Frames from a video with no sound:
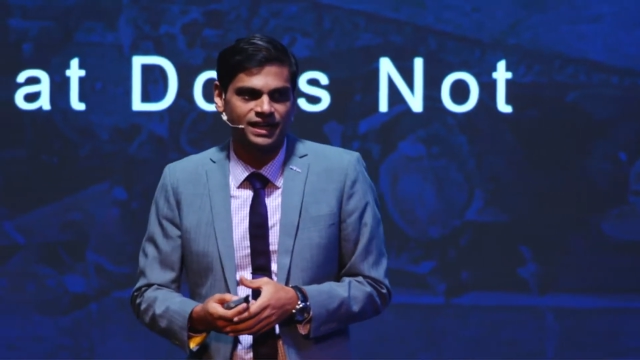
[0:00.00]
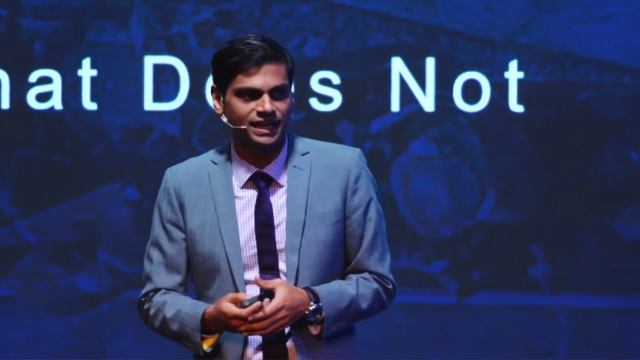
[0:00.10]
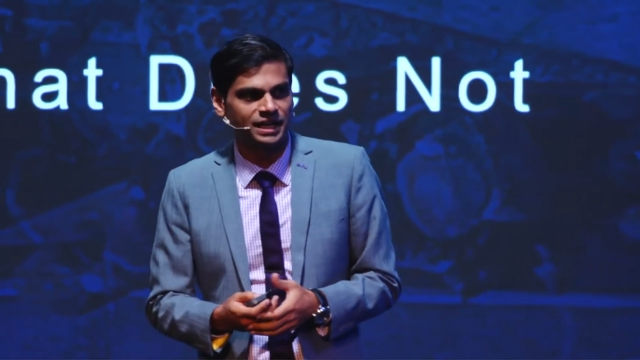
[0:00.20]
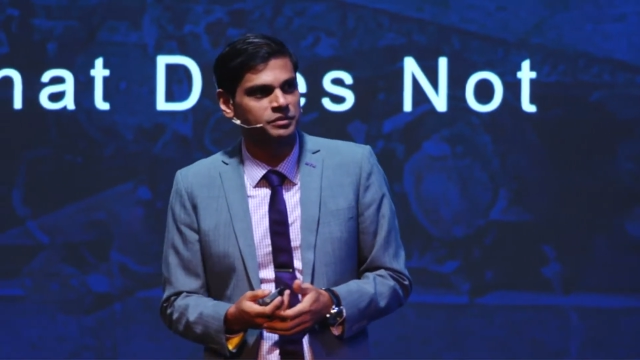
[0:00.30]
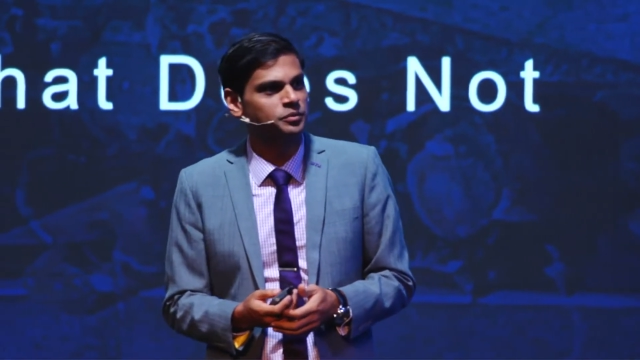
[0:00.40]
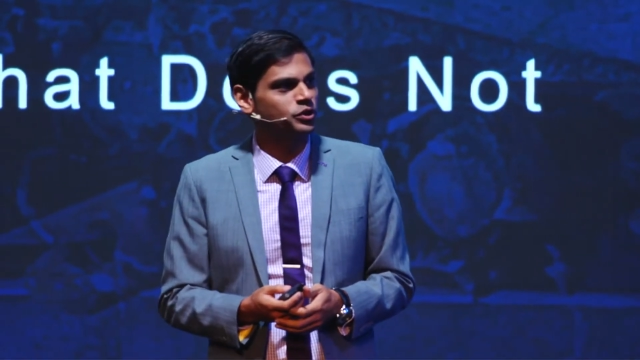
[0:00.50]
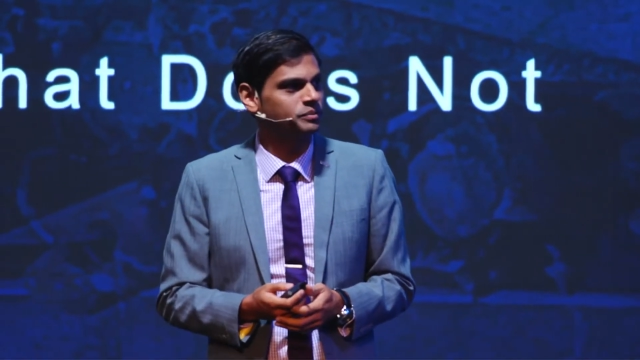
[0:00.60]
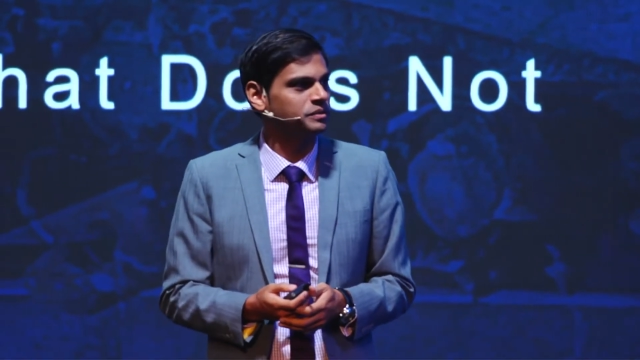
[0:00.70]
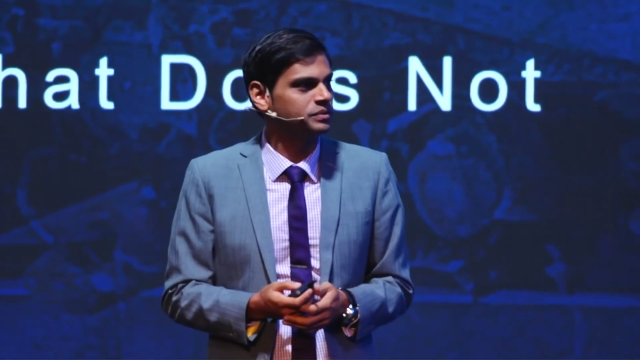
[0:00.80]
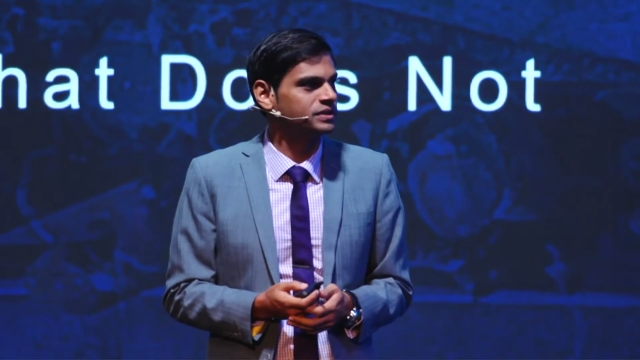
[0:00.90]
I'm a
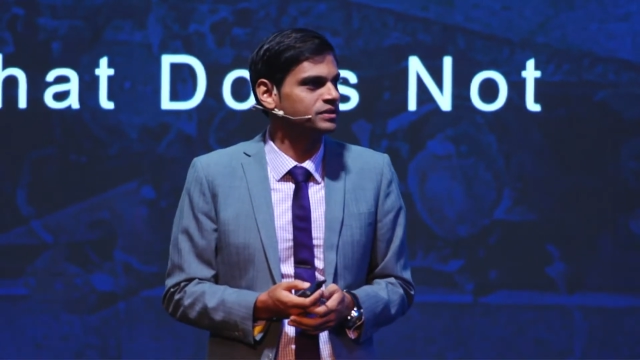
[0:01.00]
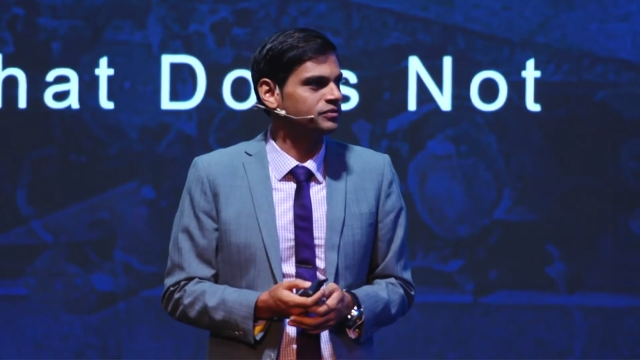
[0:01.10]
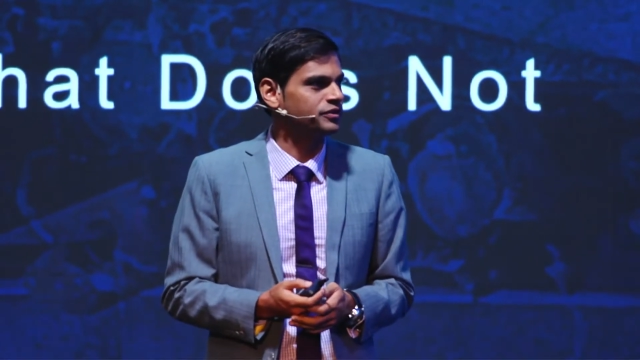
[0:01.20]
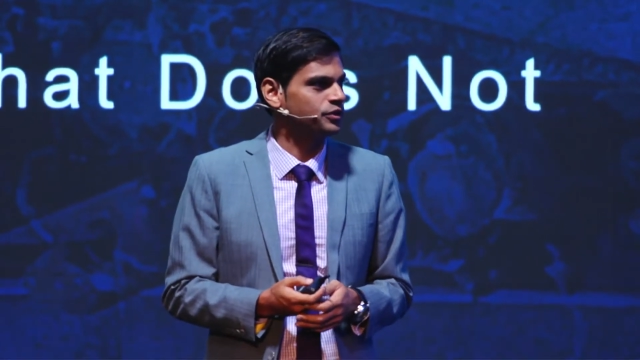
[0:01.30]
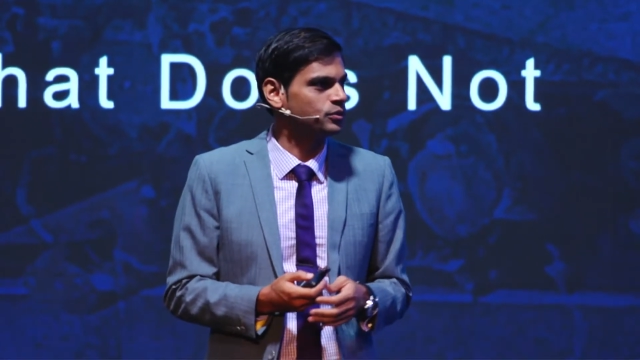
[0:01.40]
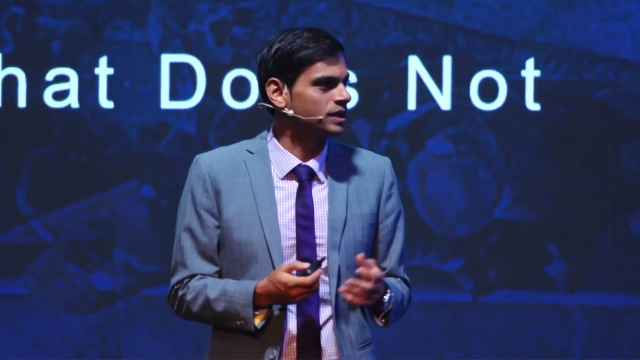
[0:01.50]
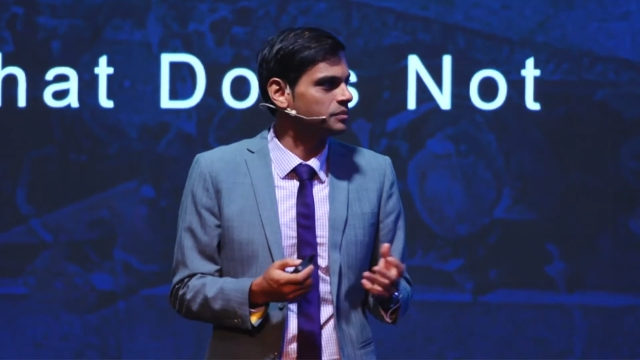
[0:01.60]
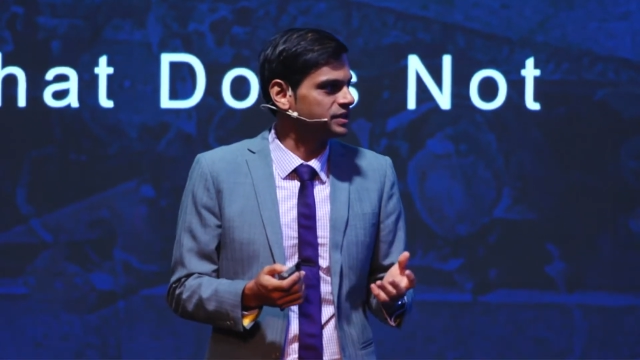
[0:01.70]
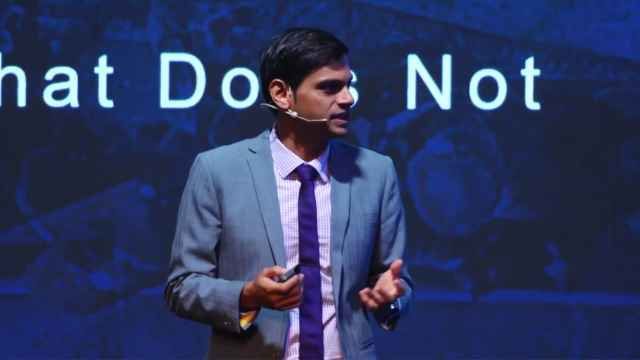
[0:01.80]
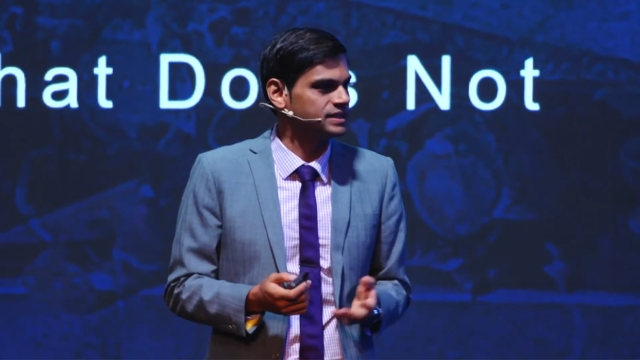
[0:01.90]
board member of a few
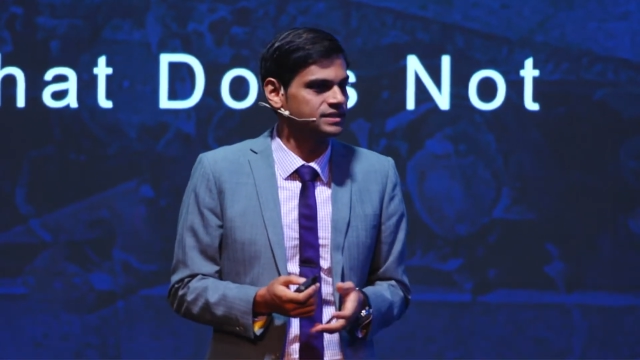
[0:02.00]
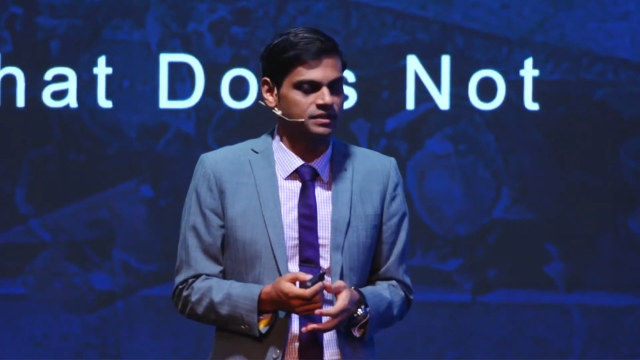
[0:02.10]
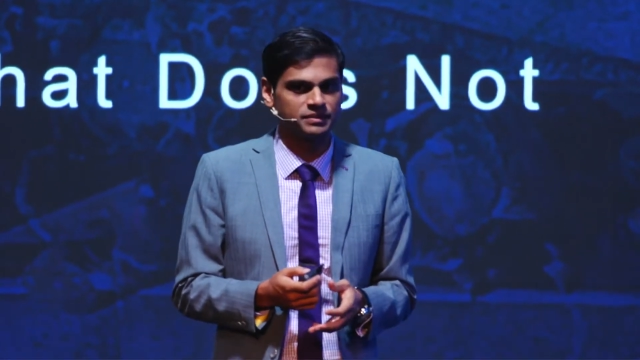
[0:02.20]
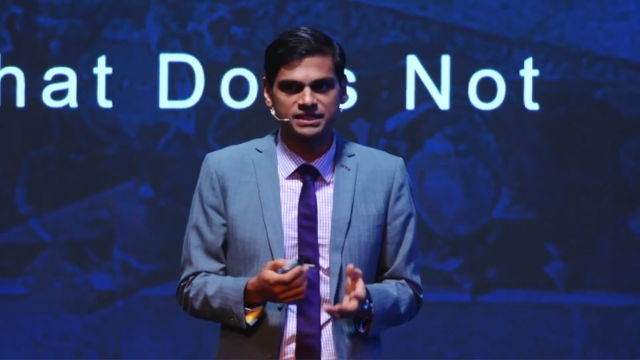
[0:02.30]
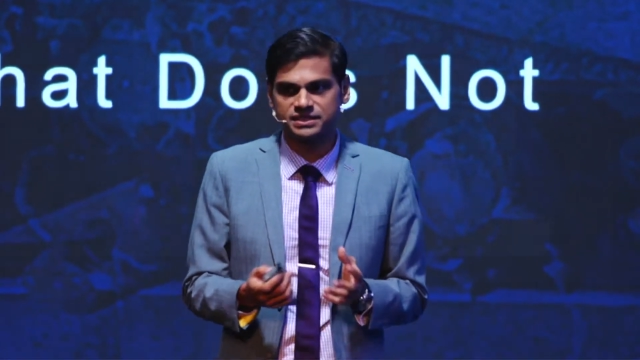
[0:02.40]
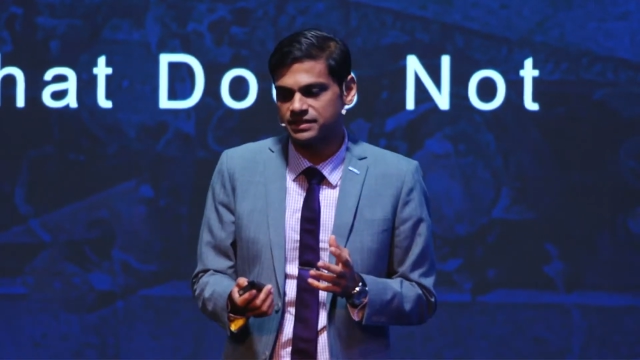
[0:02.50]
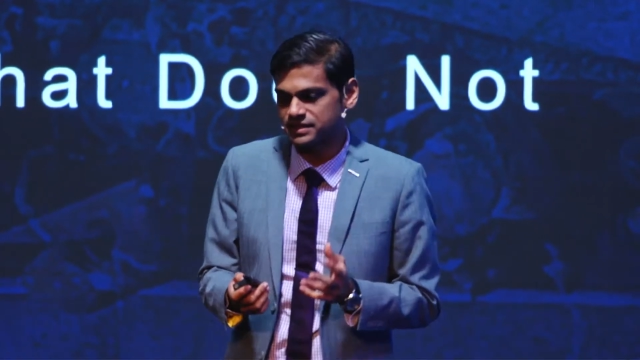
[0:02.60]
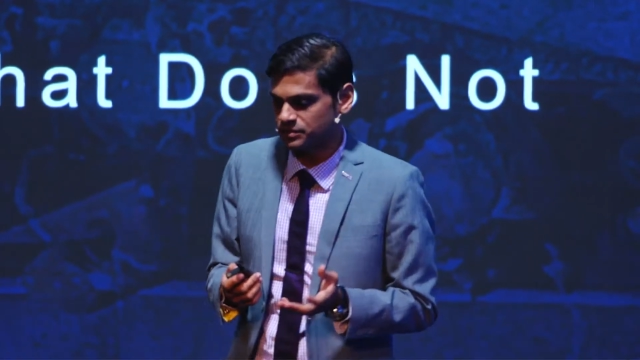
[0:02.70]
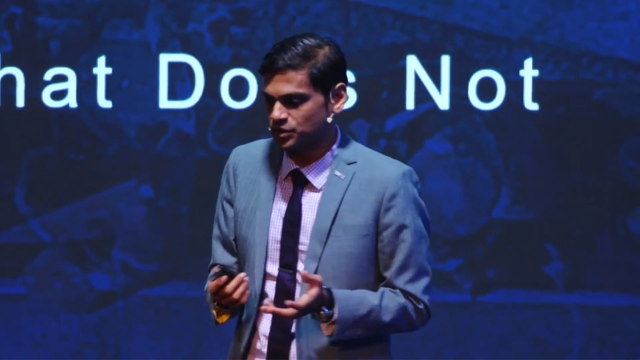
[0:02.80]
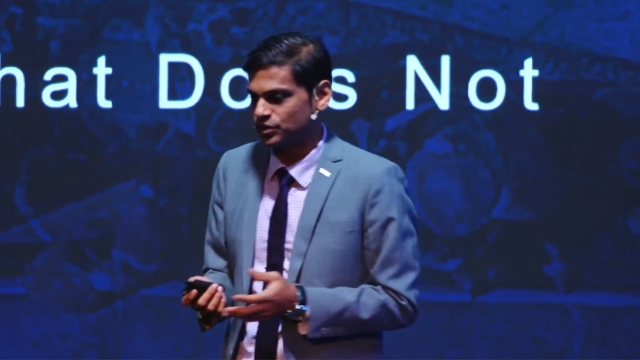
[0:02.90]
companies, some listed, some